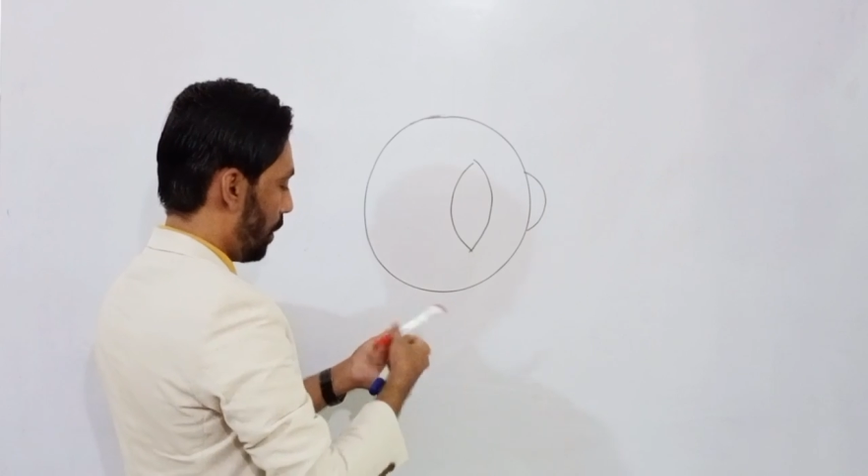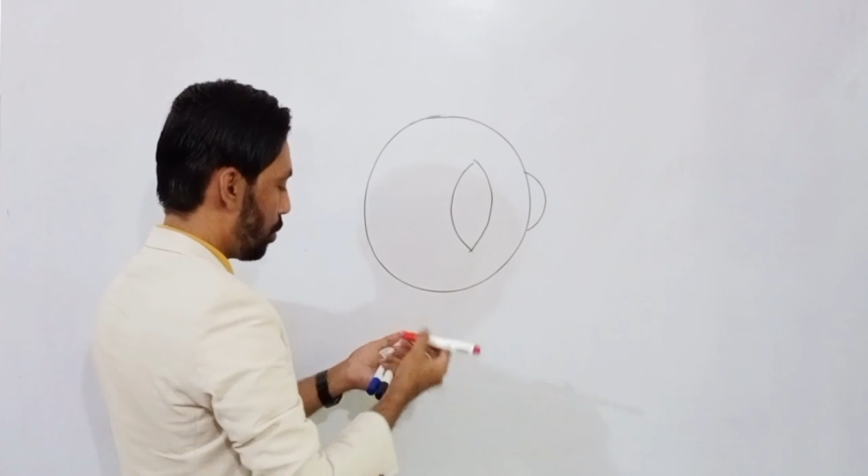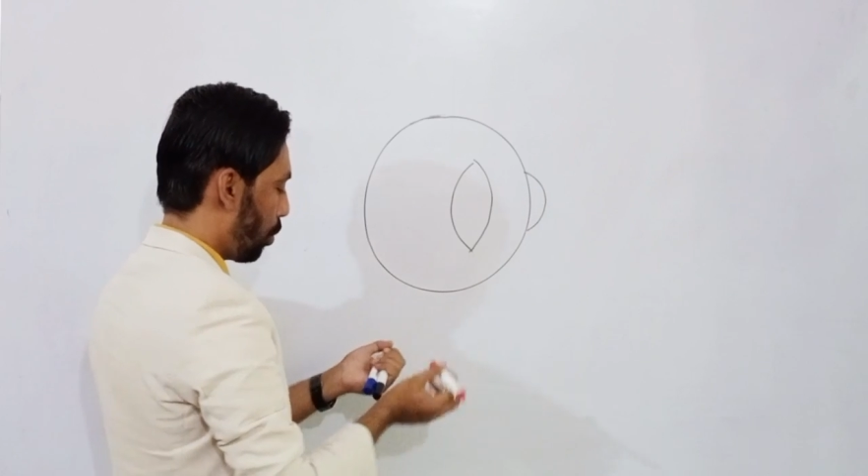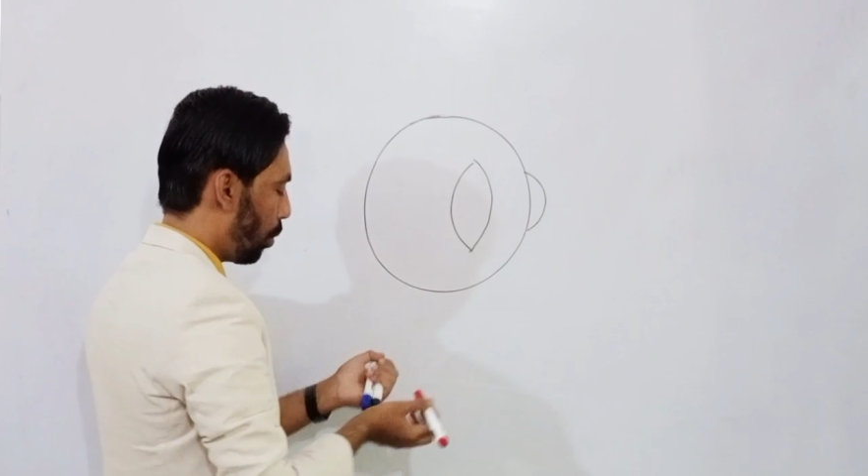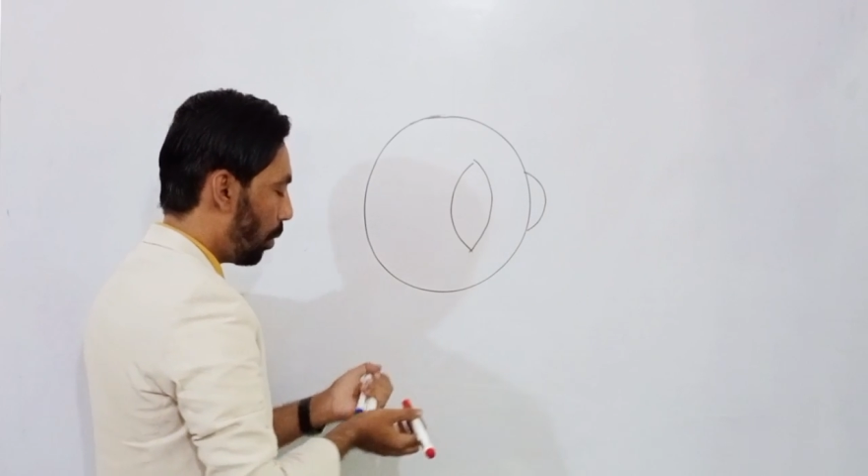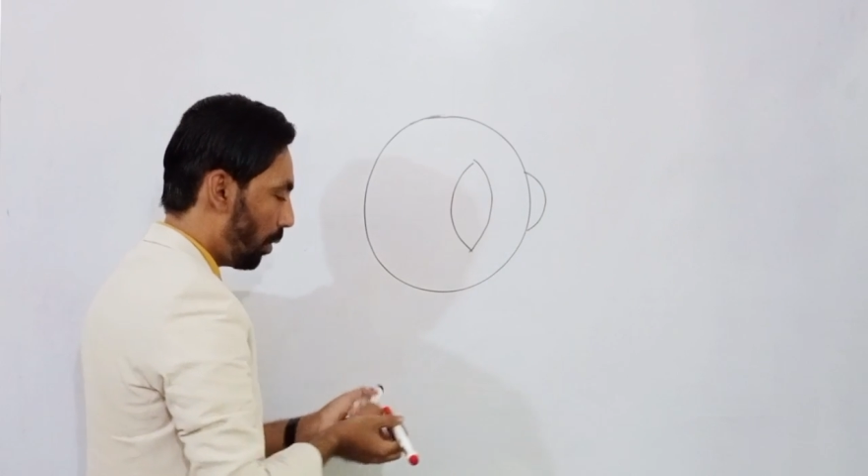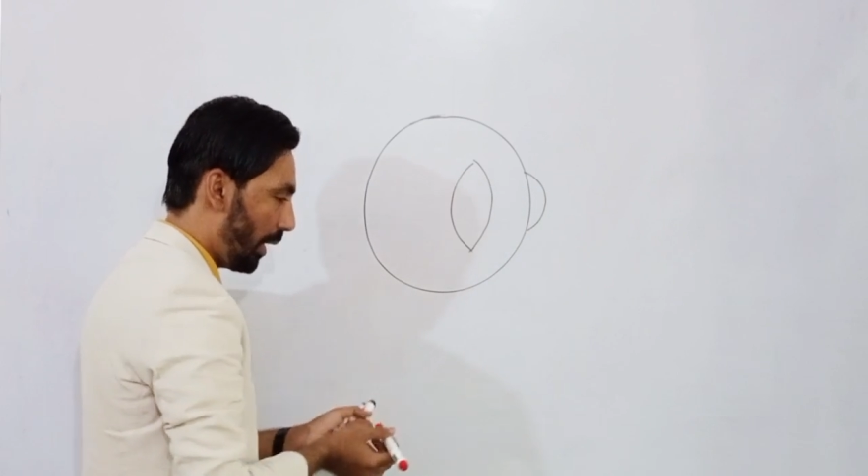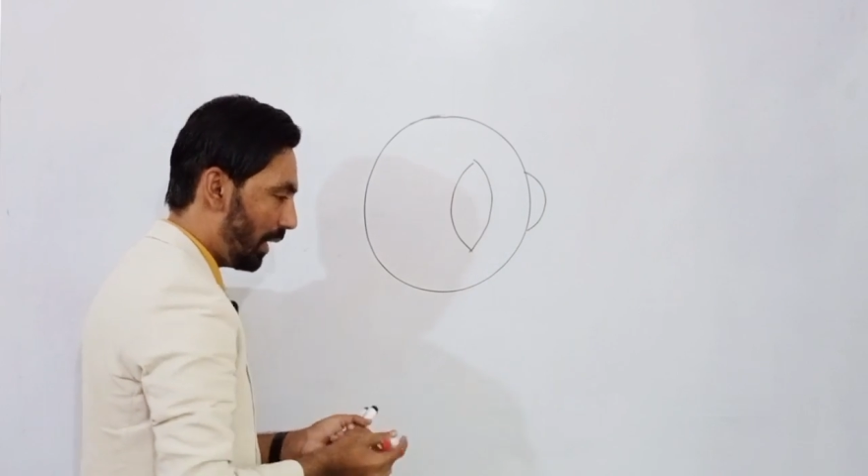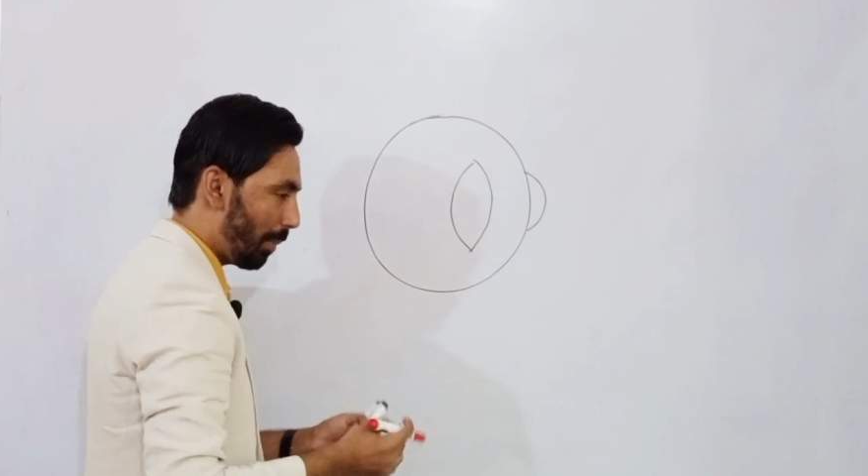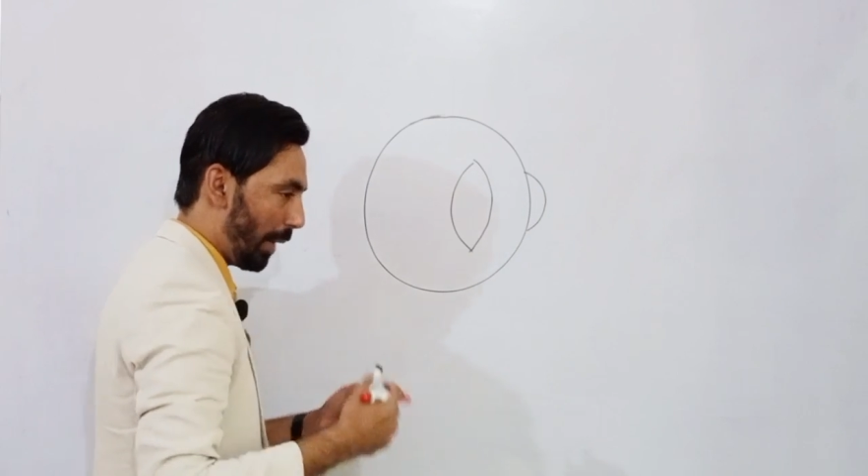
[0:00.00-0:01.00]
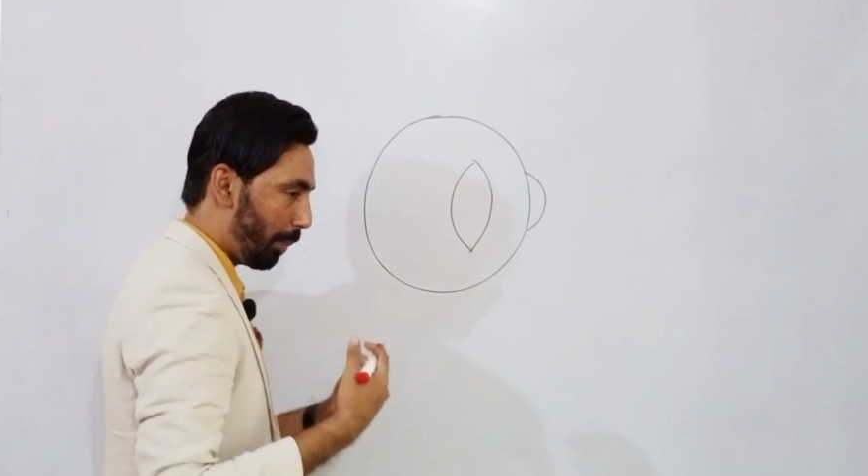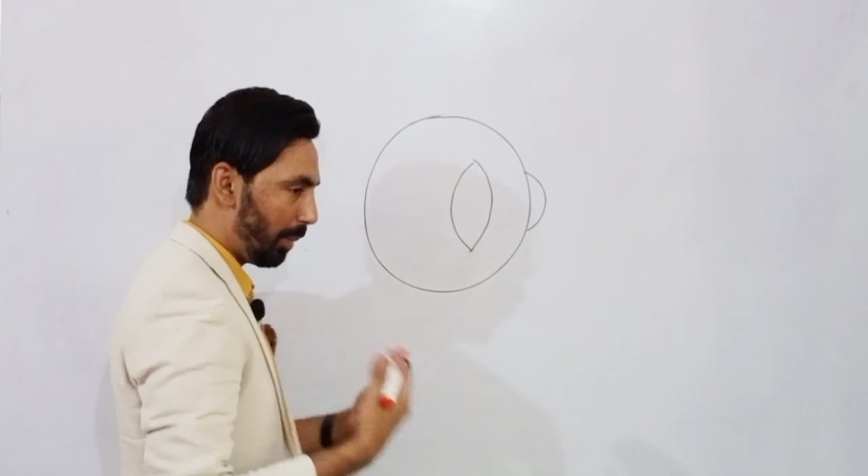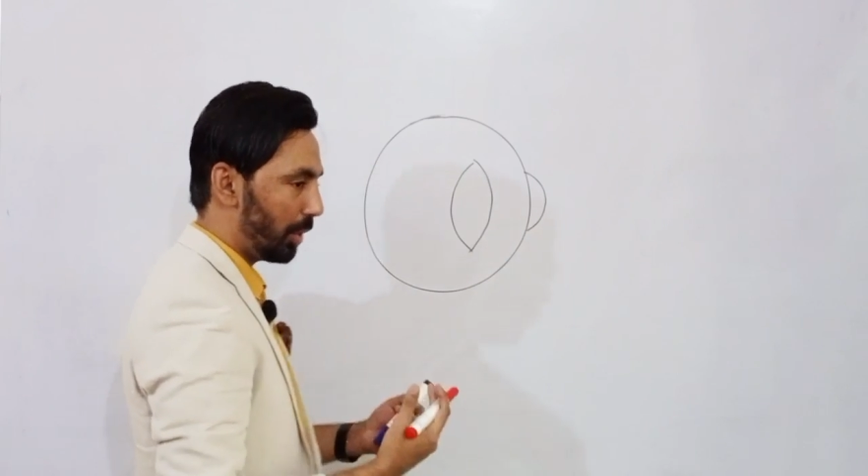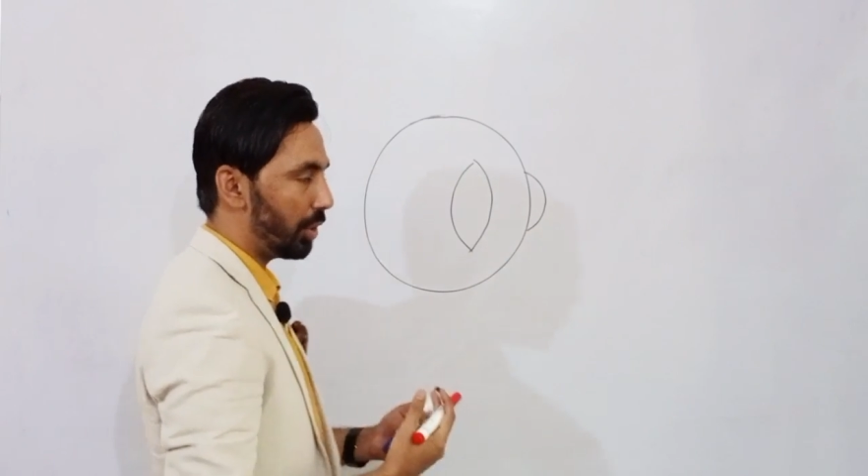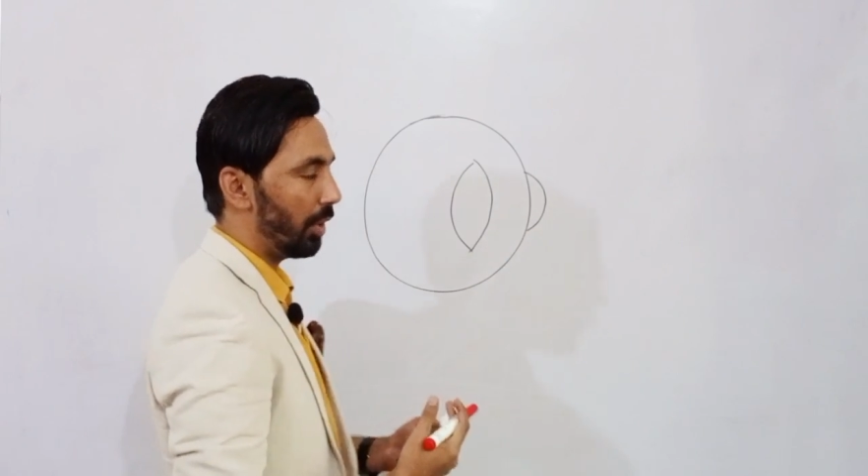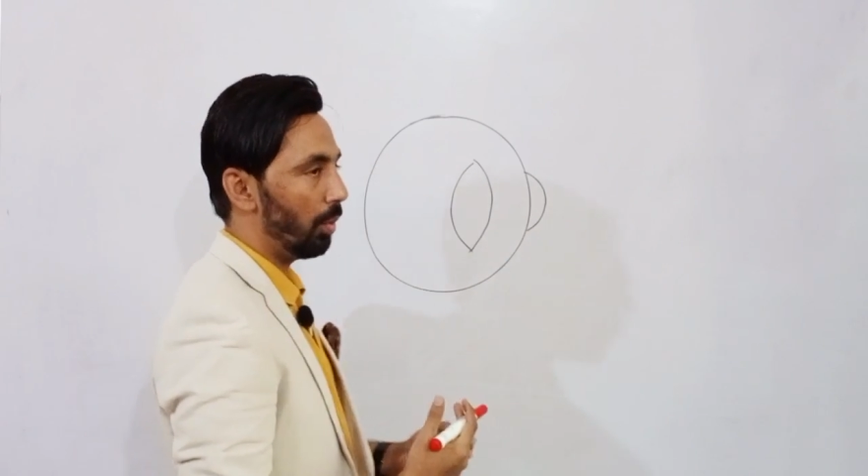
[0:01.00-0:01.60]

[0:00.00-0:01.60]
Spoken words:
So in a myopic patient,